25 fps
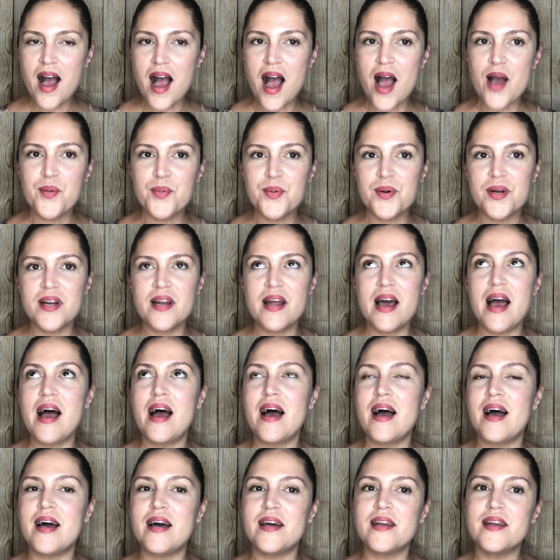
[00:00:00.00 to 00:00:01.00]
I would have
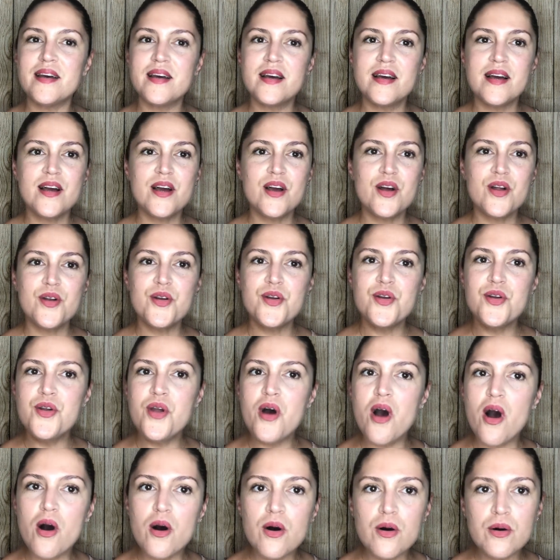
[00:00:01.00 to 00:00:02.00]
had
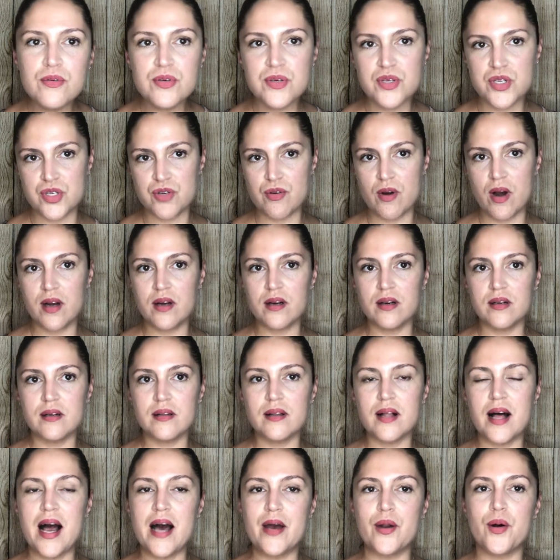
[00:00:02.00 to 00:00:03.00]
no
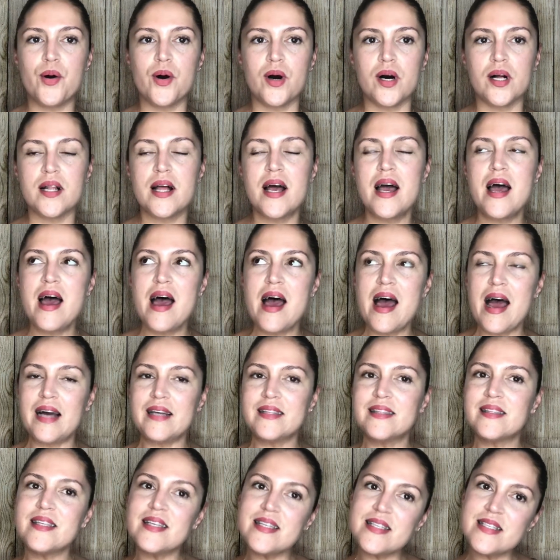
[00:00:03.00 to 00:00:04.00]
struggle at all.
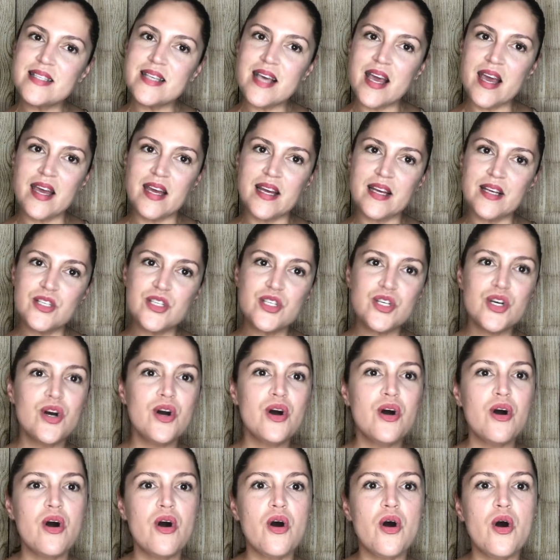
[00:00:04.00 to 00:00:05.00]
At this age,
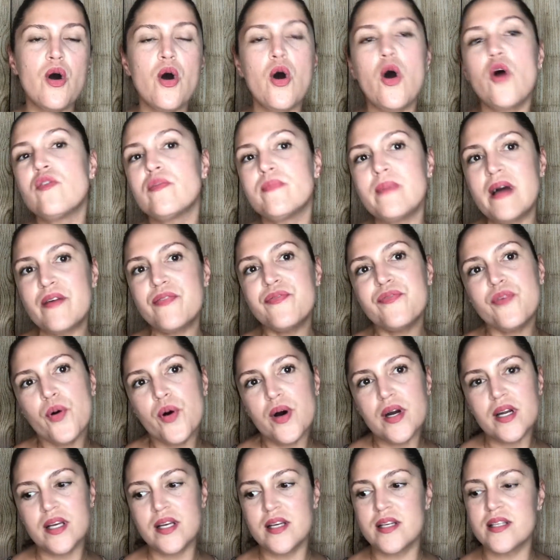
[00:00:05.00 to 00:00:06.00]
over my
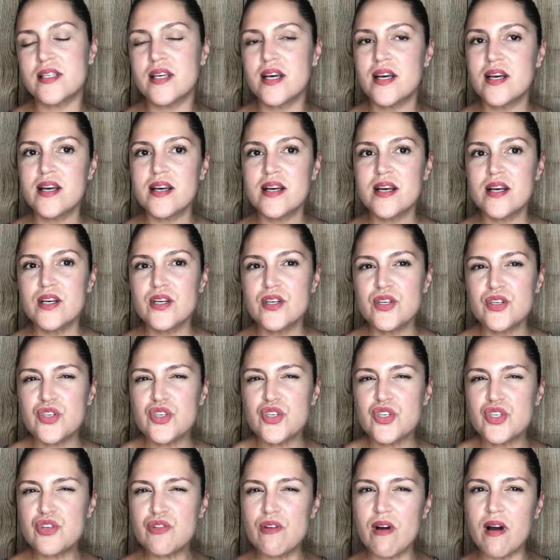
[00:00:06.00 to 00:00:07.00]
40s,
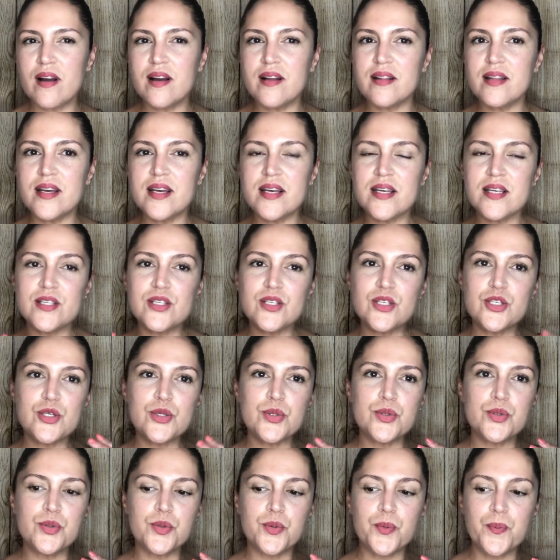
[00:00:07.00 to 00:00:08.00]
struggling
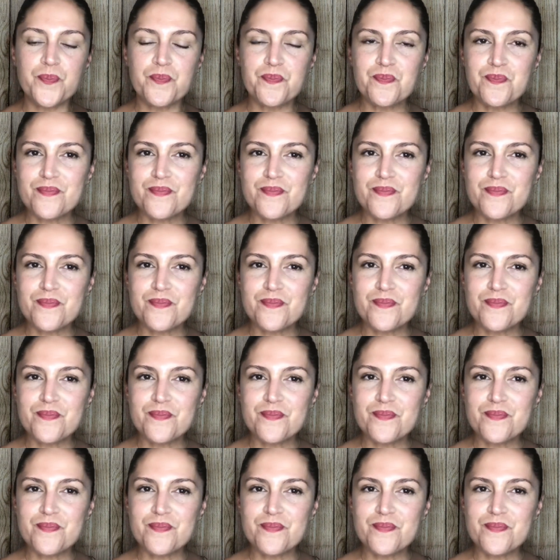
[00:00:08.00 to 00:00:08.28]
to